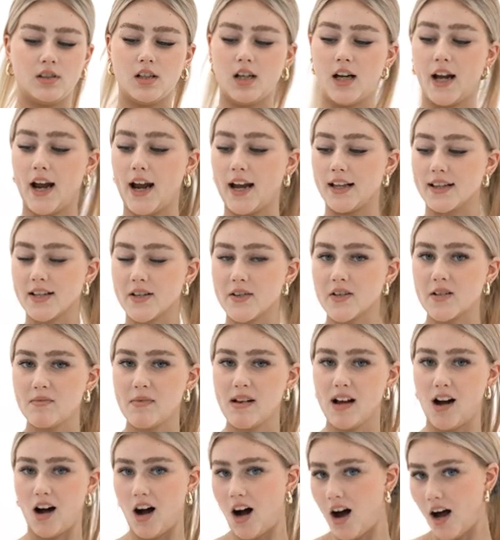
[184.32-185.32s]
Okay, this is a
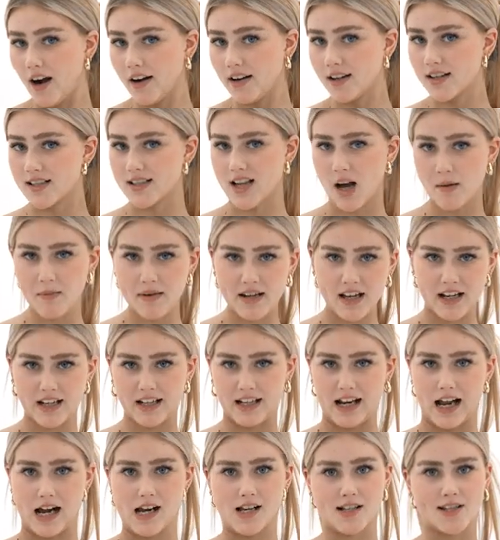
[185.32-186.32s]
bit hard. It's coming in
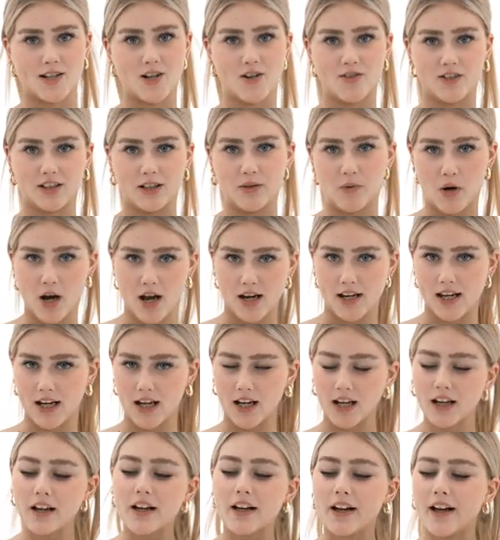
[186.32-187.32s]
and out, it's not really
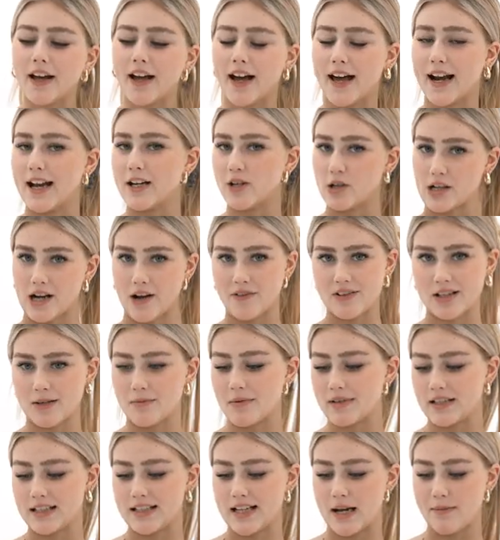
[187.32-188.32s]
working. I don't have
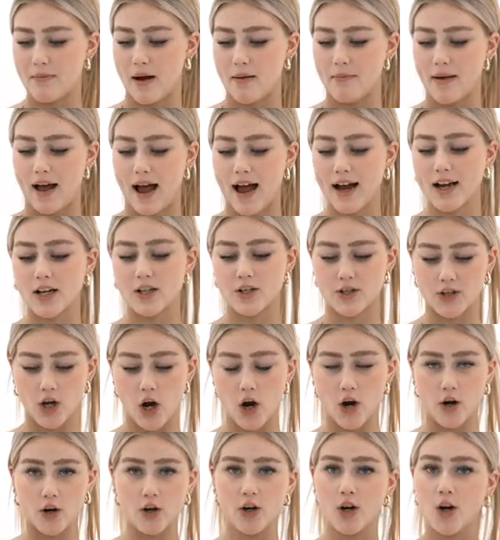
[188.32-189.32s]
someone to tan my back. So
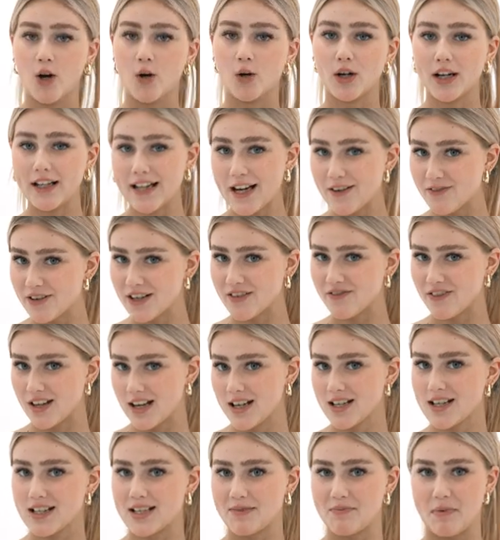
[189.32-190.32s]
I'm gonna get rid of
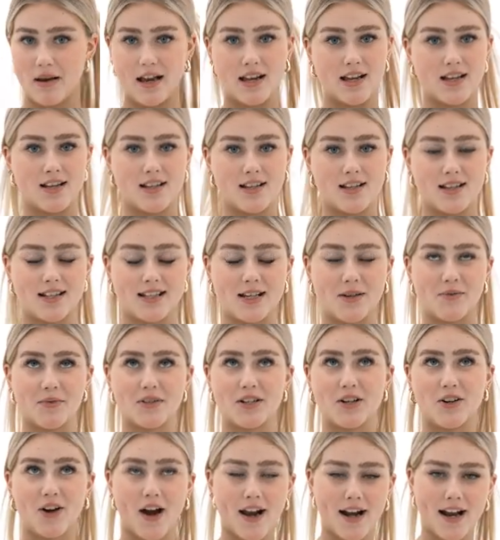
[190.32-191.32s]
this because it
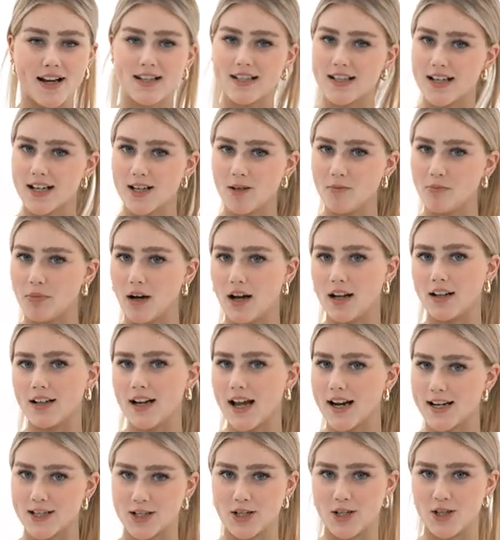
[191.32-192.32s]
was a great idea, but
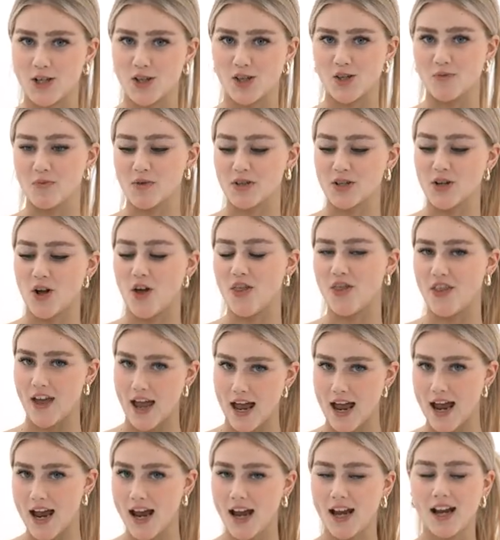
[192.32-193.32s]
execution was not
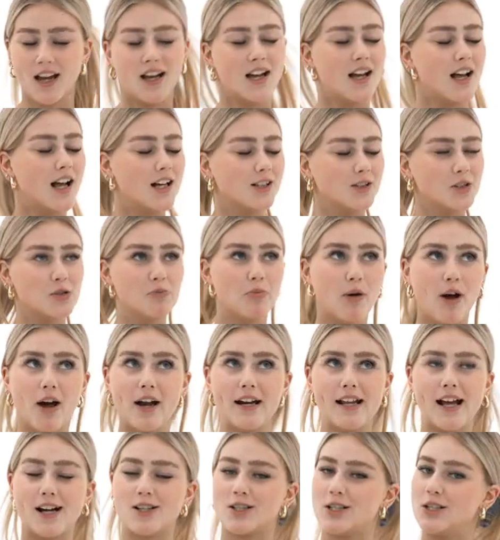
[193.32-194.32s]
there. A little
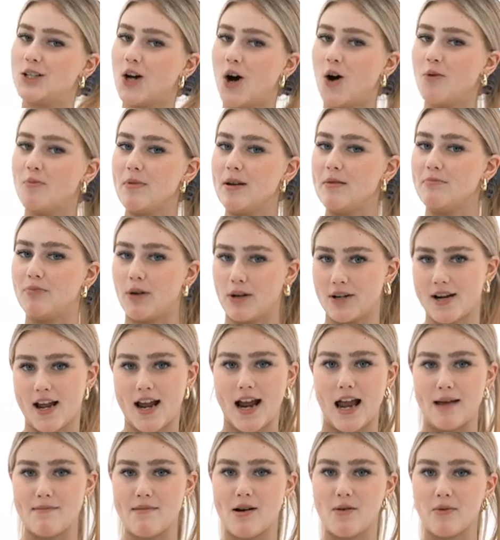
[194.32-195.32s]
birdie actually told me Bondi
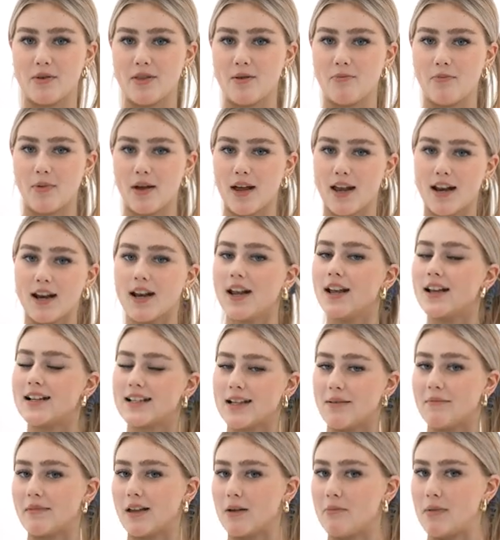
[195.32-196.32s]
came out with
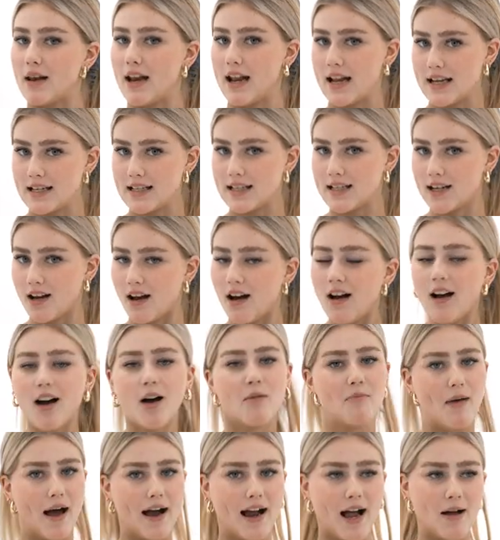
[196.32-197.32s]
something a bit easier,
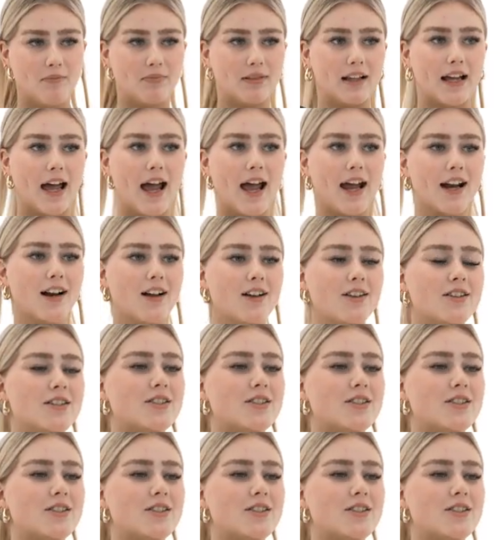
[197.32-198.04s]
a back applicator.